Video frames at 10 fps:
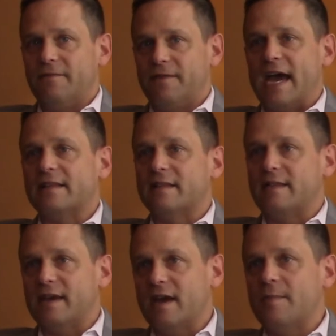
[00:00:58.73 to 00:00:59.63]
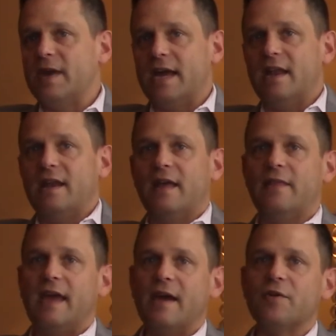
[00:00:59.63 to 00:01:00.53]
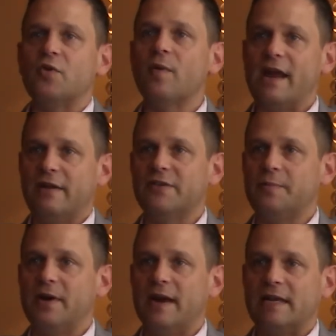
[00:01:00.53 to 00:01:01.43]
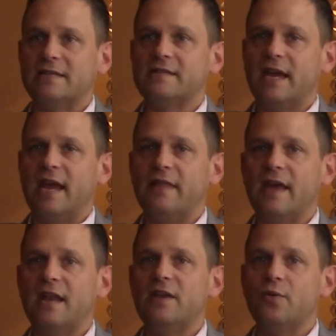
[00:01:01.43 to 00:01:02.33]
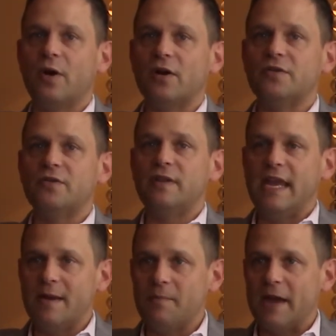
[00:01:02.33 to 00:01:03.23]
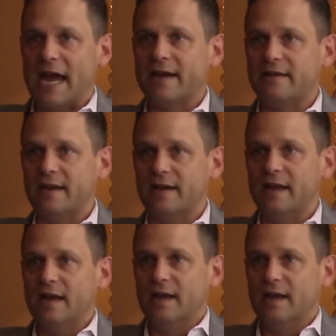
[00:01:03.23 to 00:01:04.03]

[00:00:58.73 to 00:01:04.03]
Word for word: fact that they come in, they have a great experience, and that you are impacting,